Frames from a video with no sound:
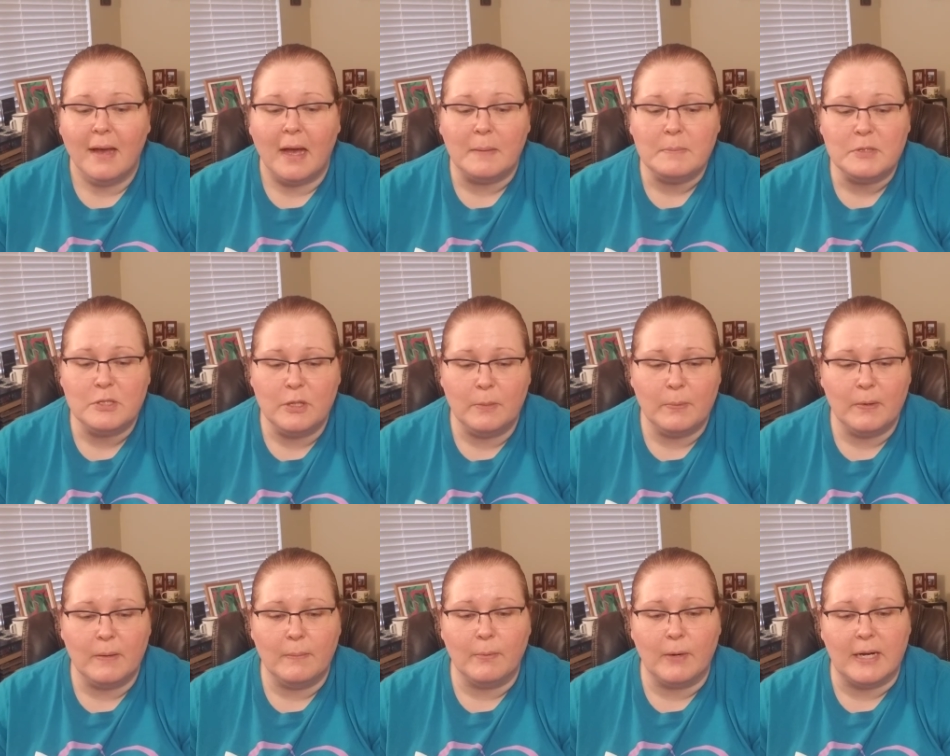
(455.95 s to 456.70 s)
I'm
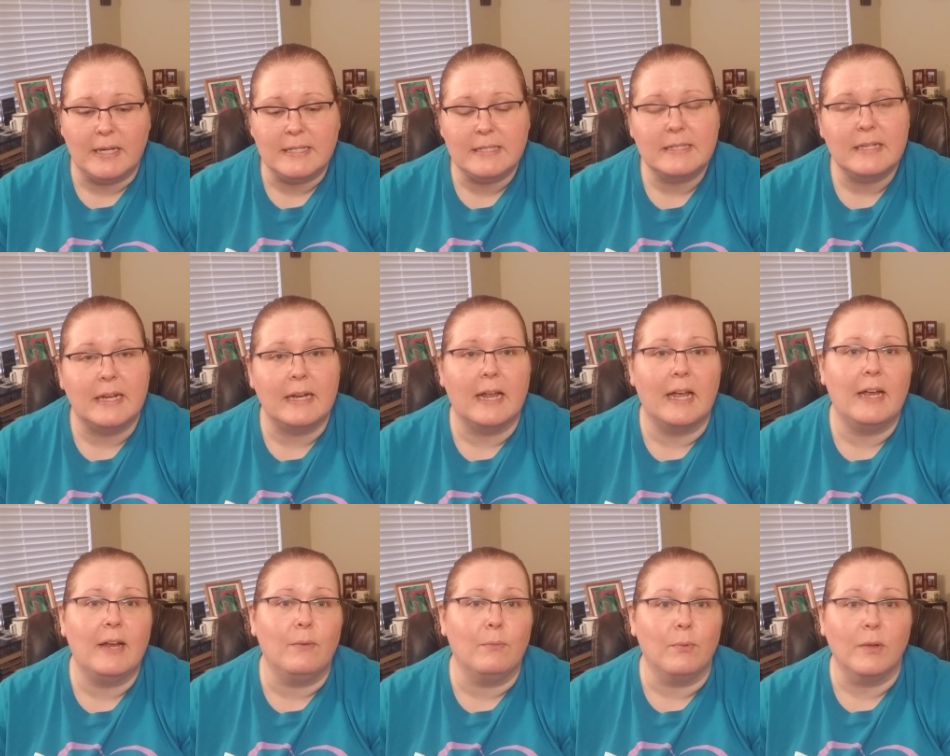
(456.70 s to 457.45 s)
super impressed and
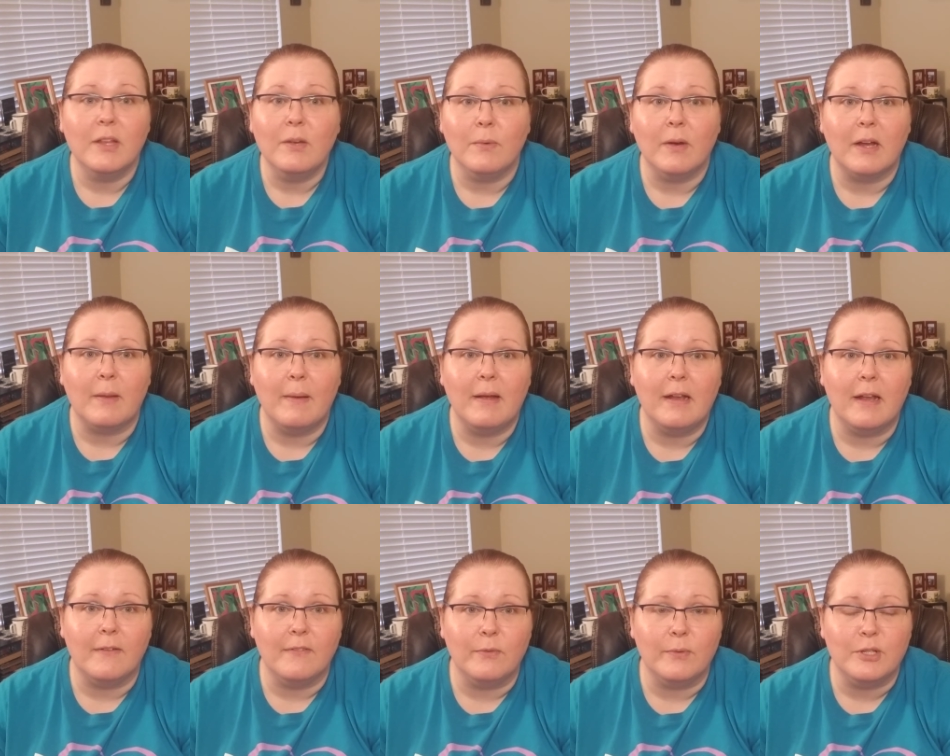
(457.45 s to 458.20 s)
I really
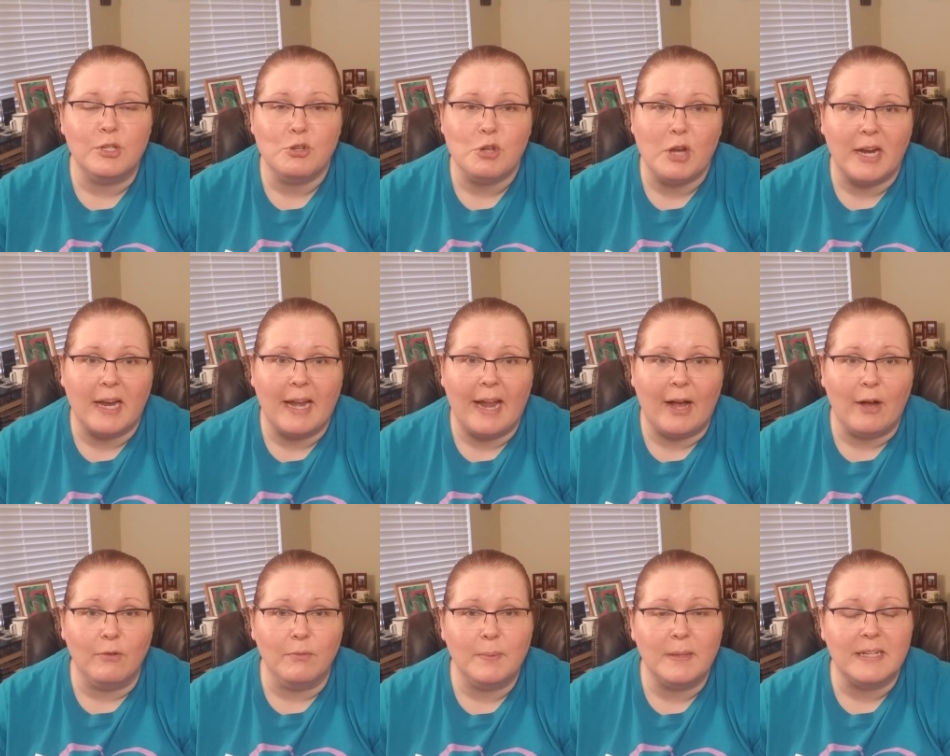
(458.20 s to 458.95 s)
recommend everyone check it
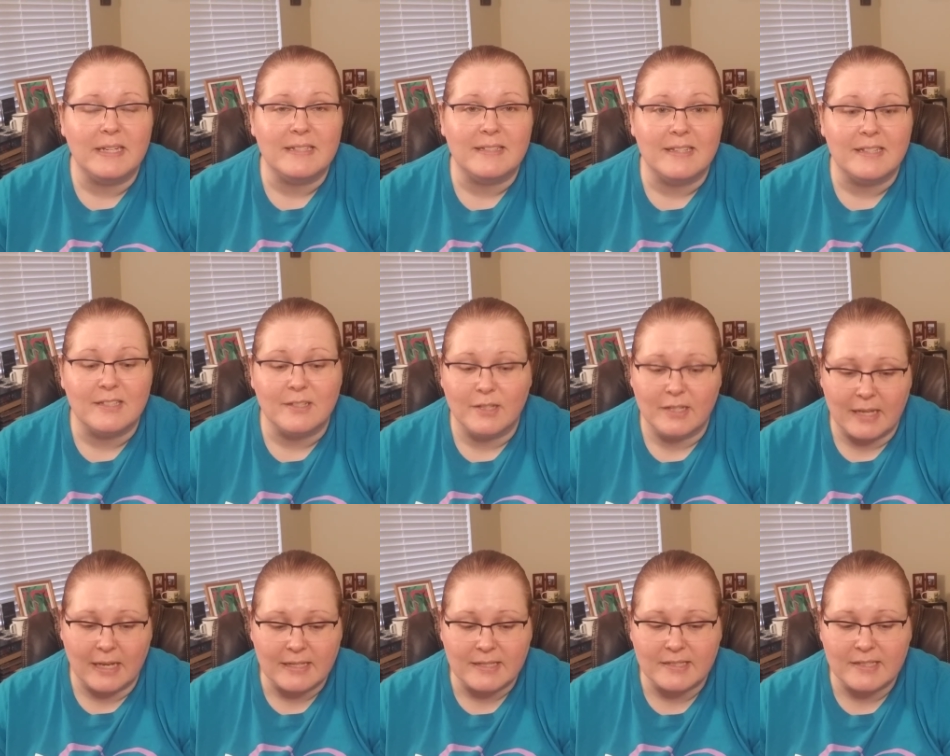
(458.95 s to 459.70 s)
out because it's
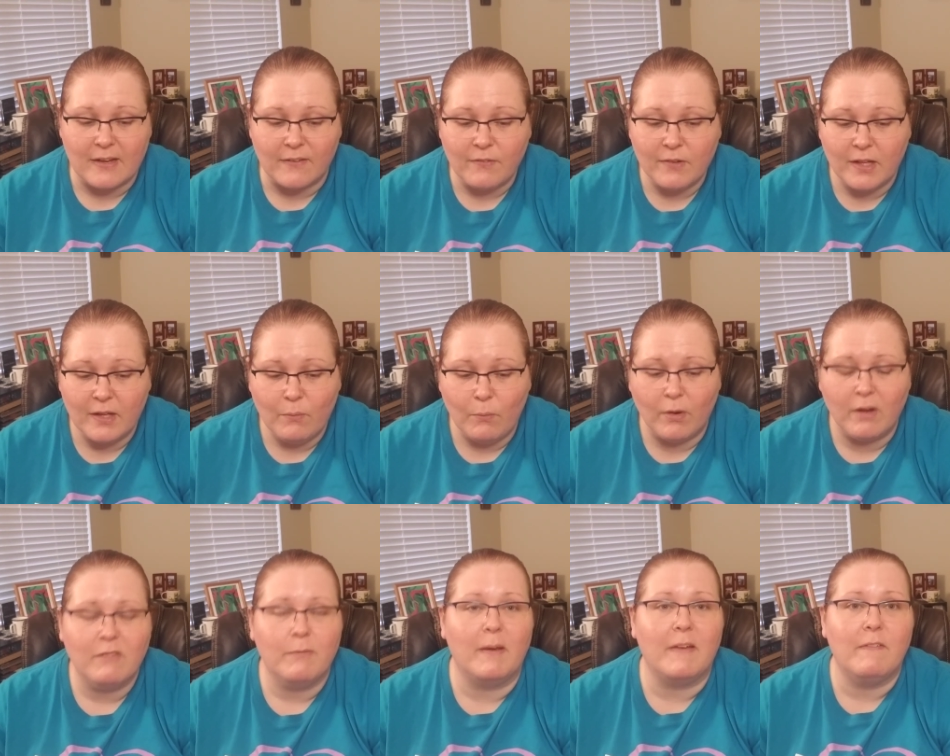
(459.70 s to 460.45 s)
it's definitely
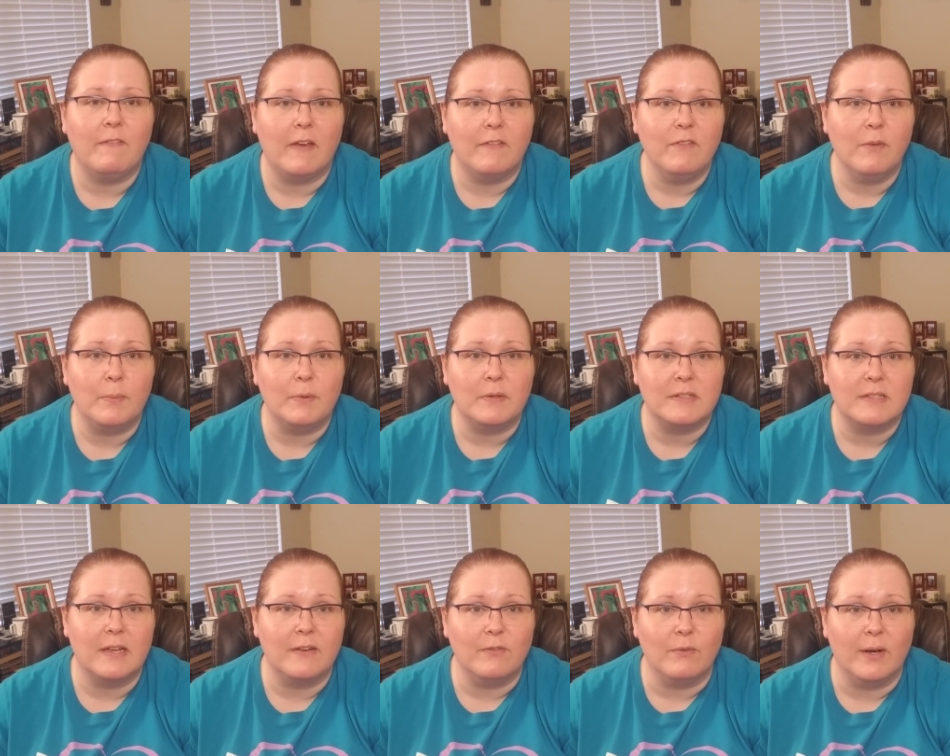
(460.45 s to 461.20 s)
one of my favorite
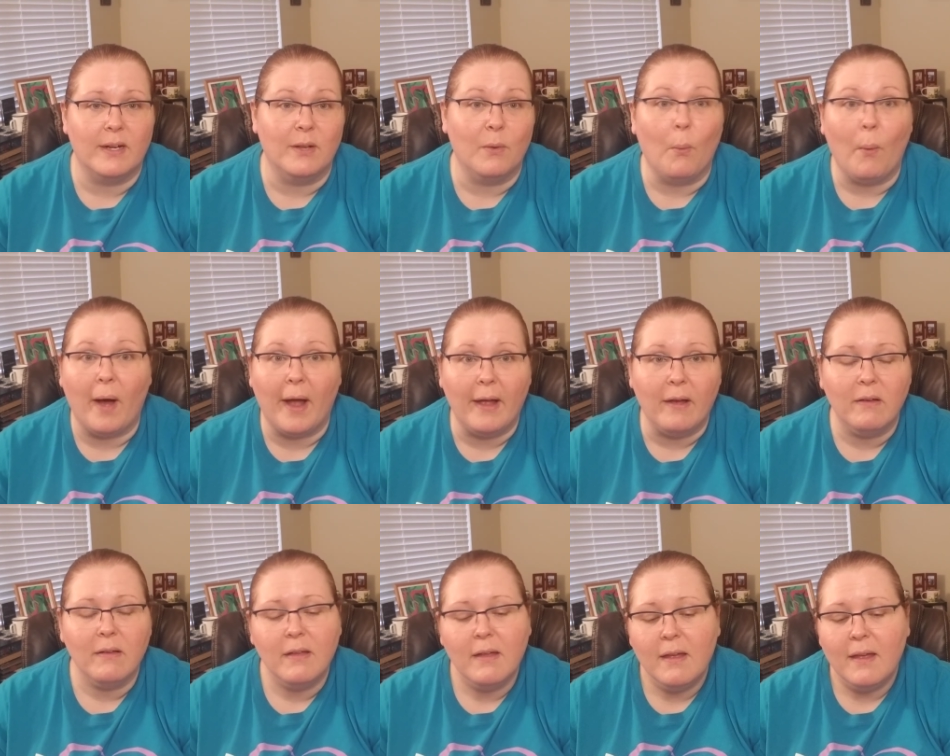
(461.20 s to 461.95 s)
books I've read in a
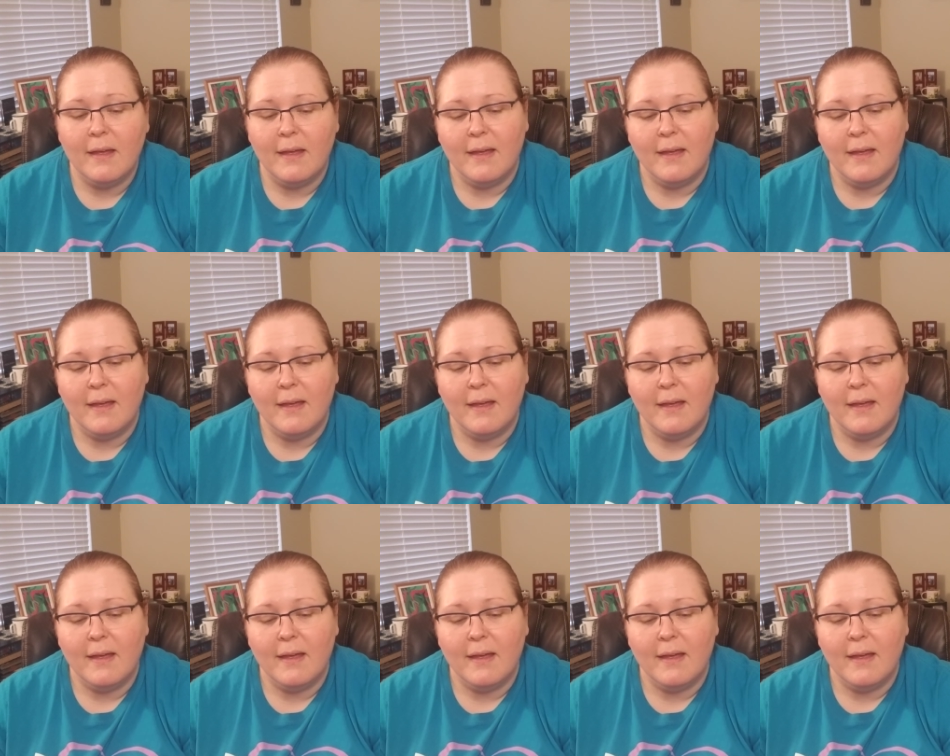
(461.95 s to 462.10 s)
while.